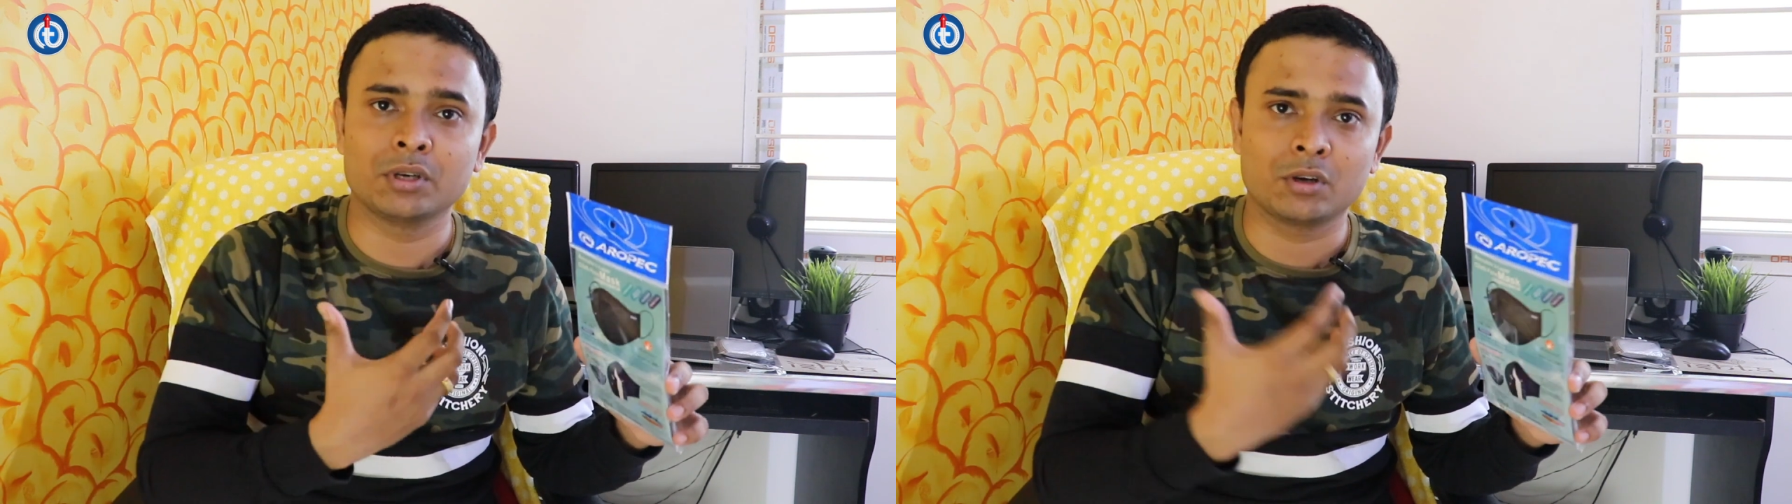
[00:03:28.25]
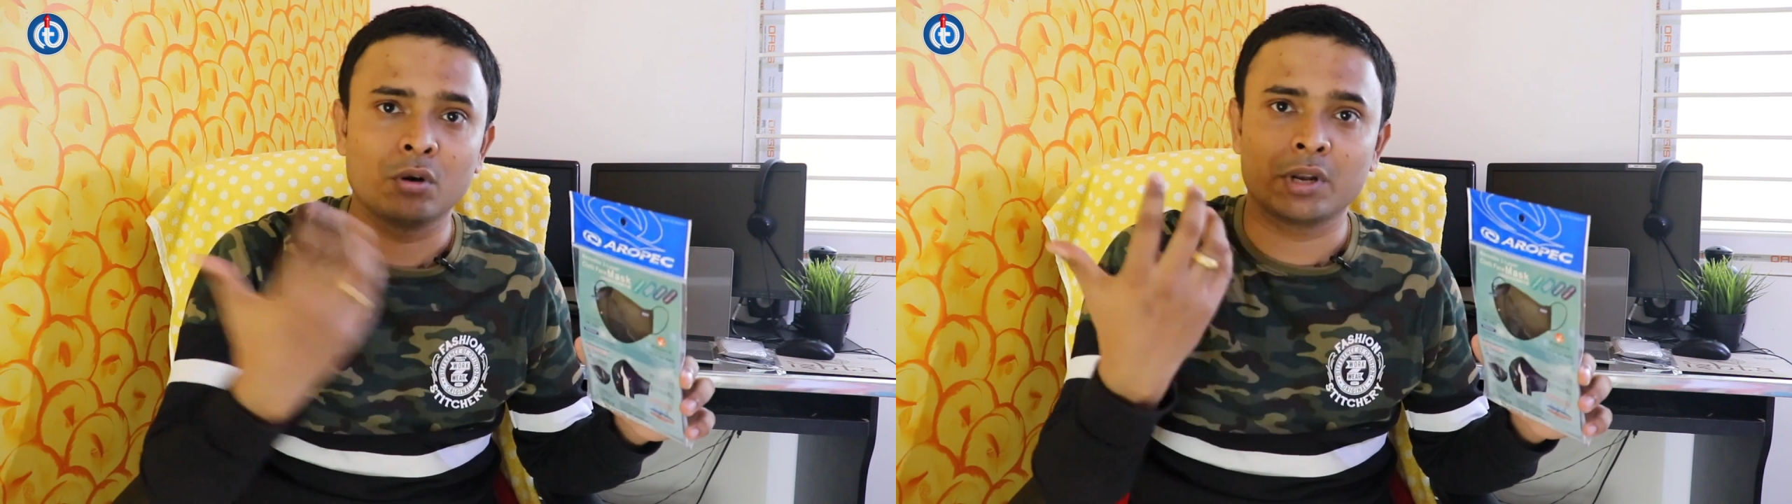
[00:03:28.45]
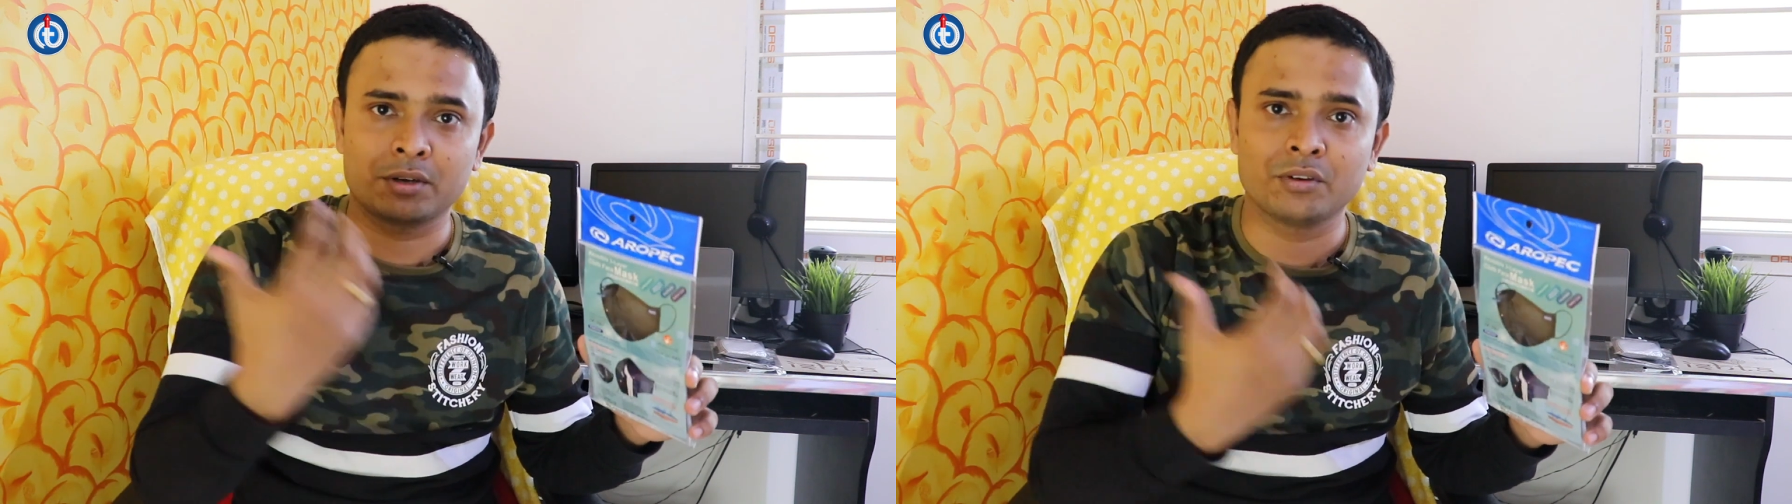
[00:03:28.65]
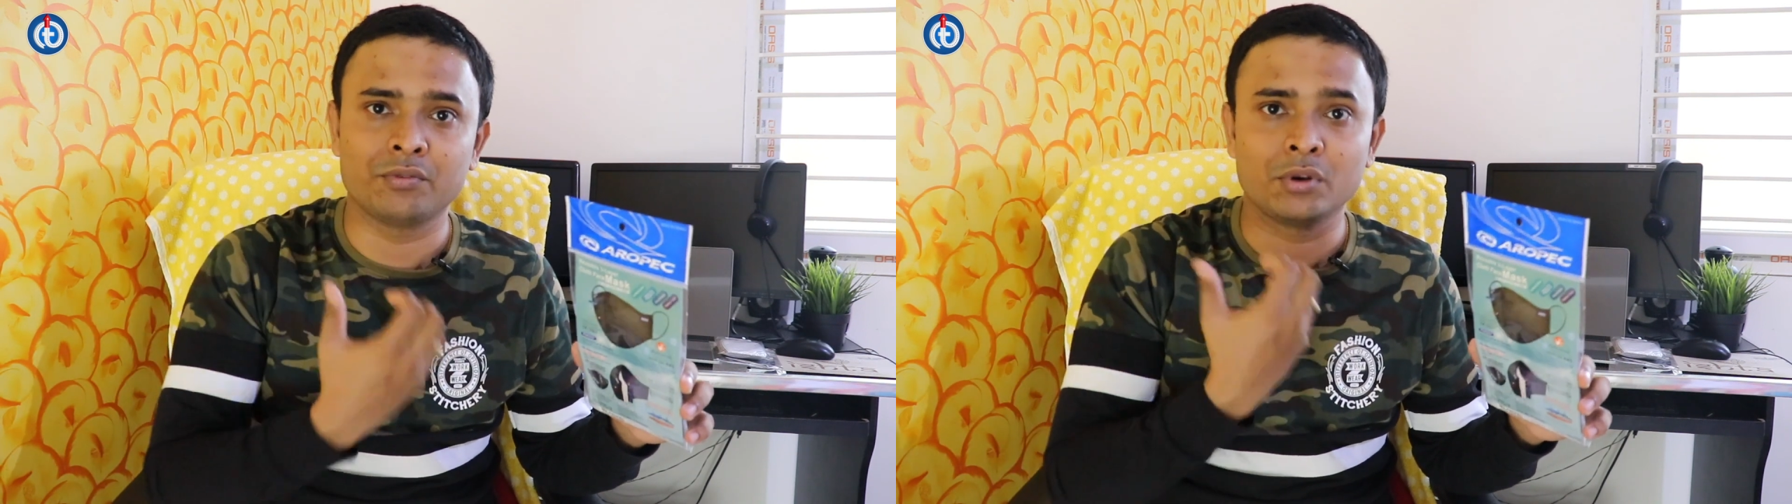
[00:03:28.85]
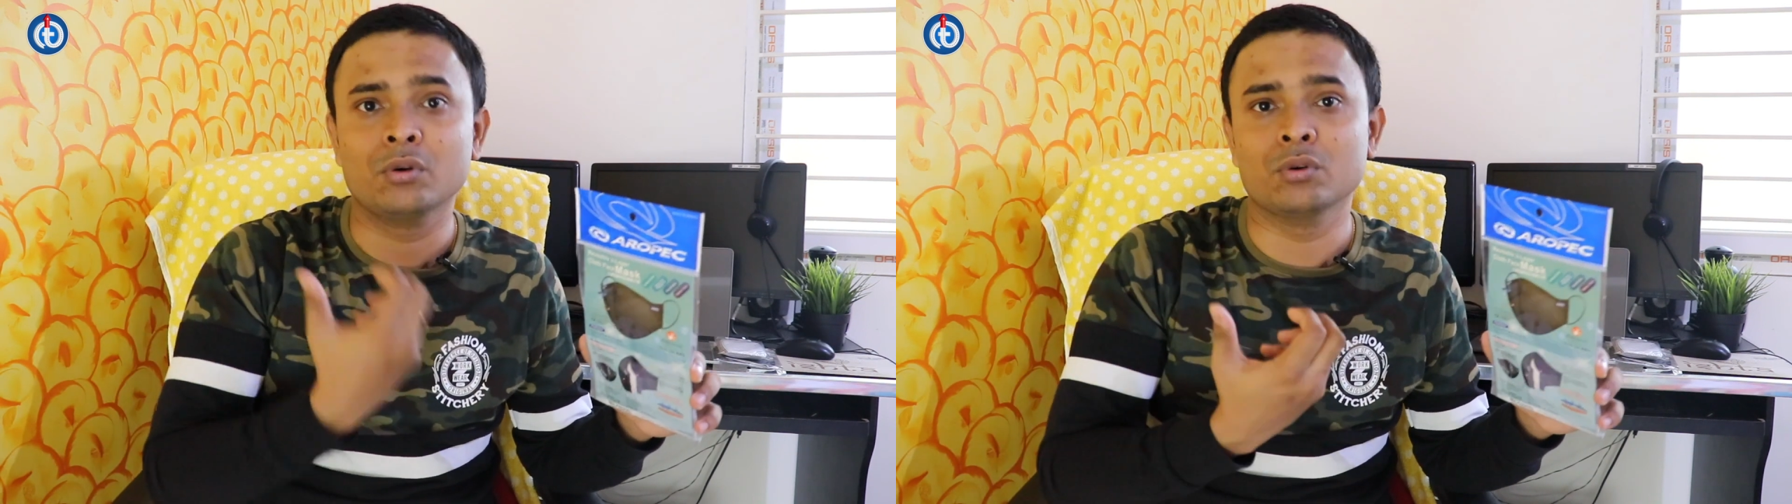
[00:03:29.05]
your contact
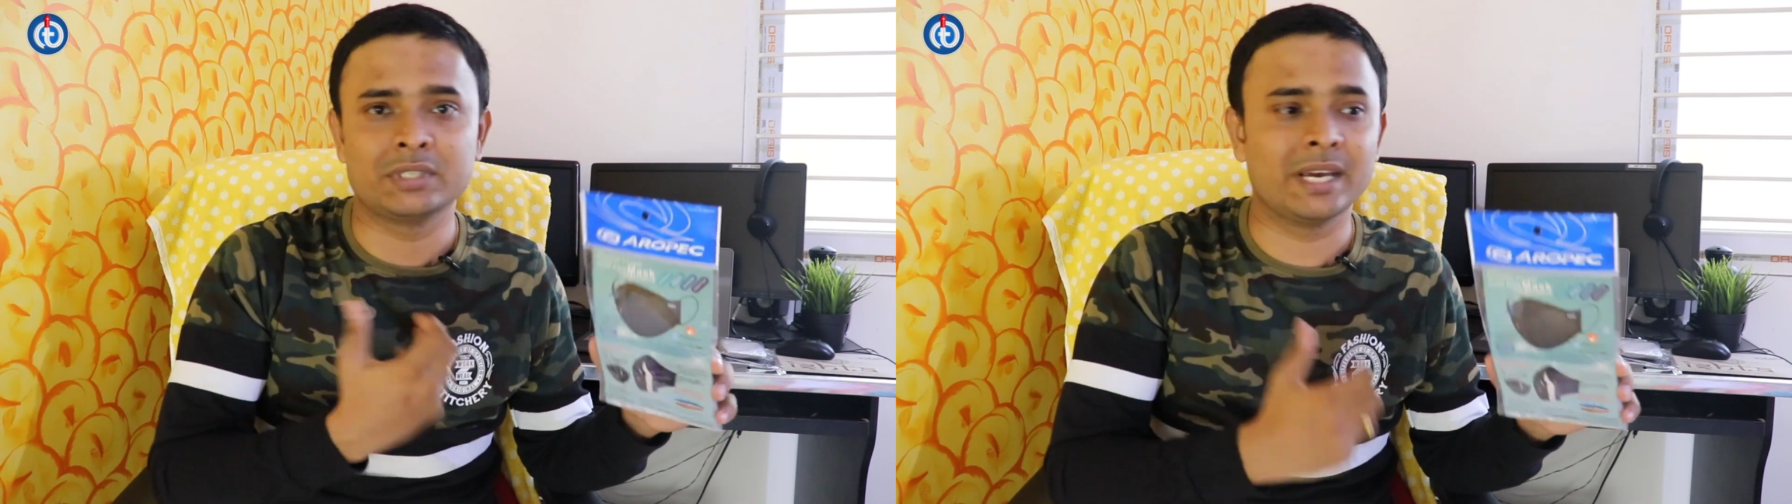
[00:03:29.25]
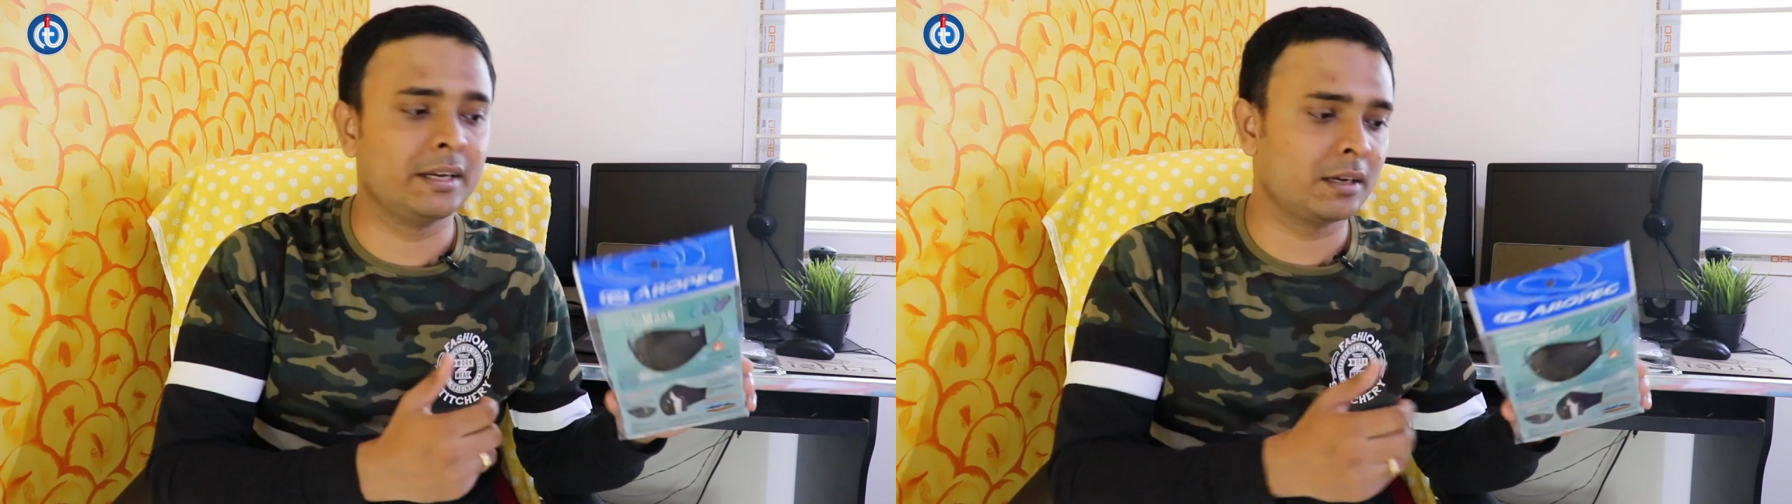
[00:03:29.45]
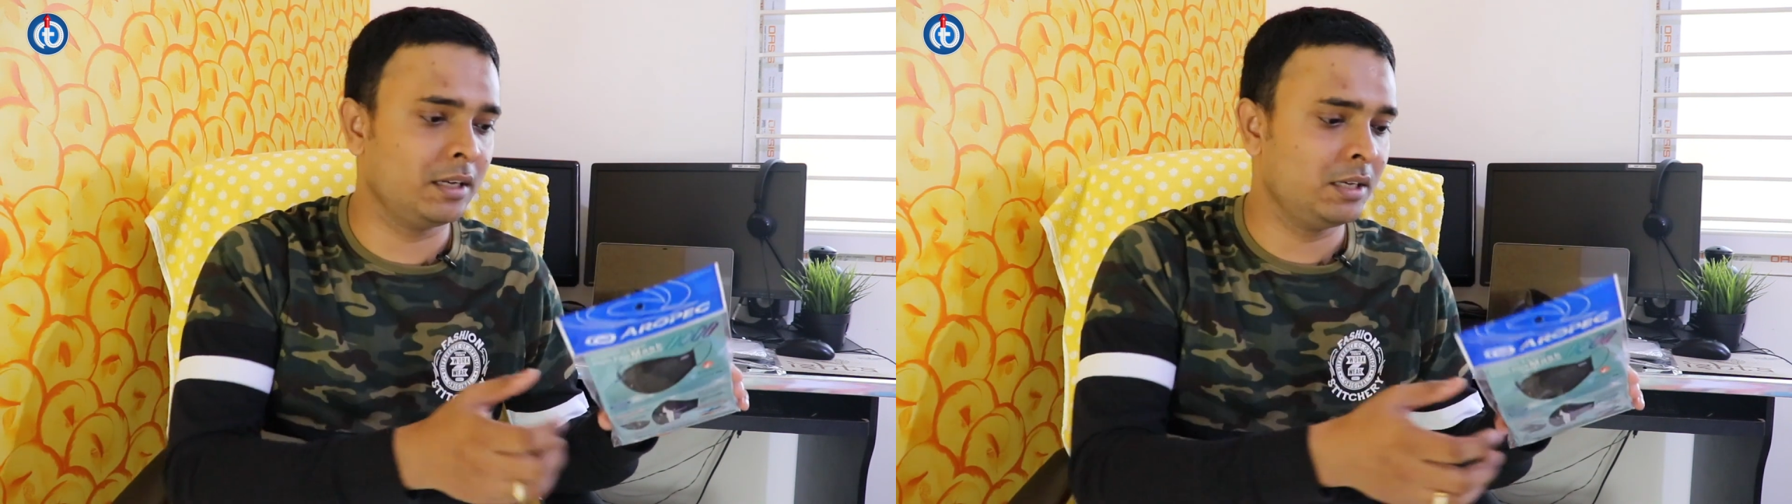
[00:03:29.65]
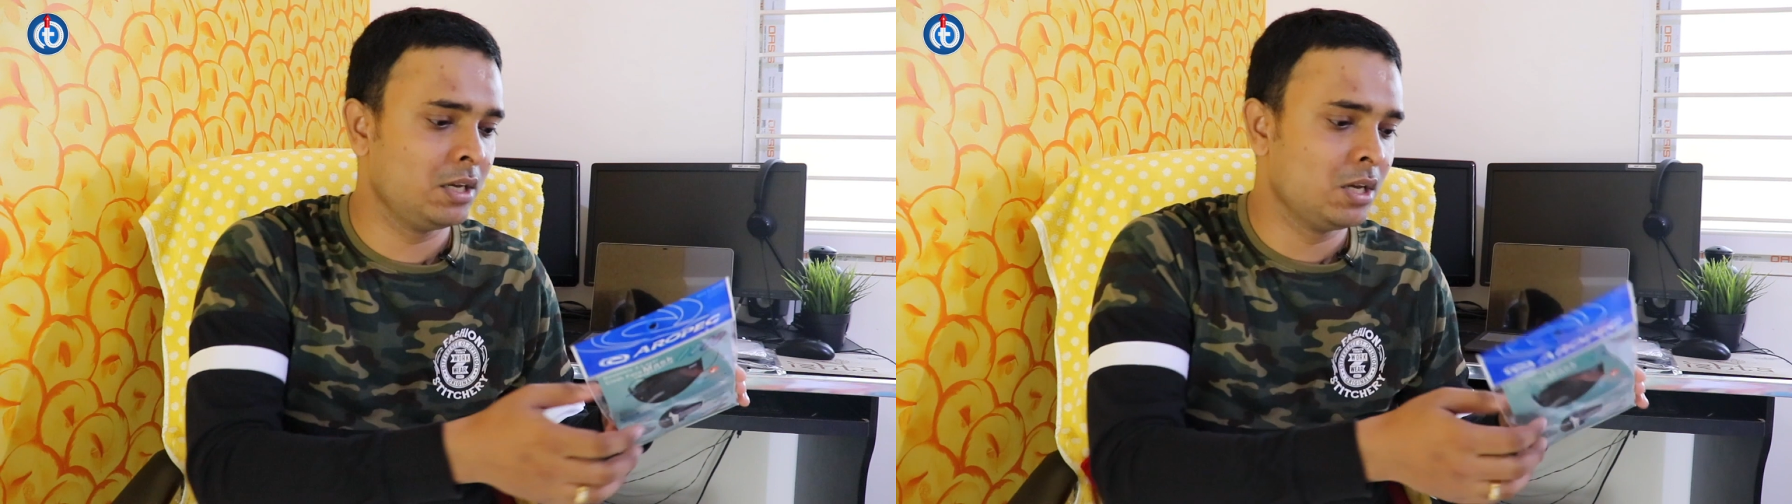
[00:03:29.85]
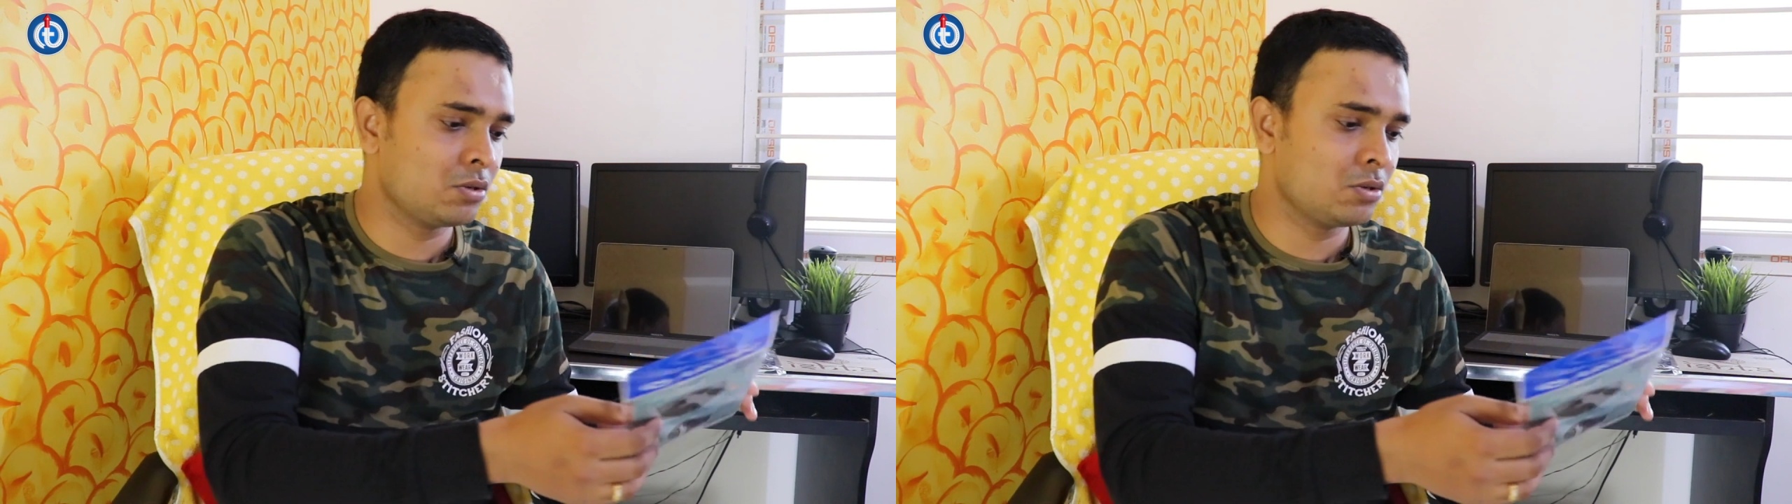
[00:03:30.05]
of your nose directly.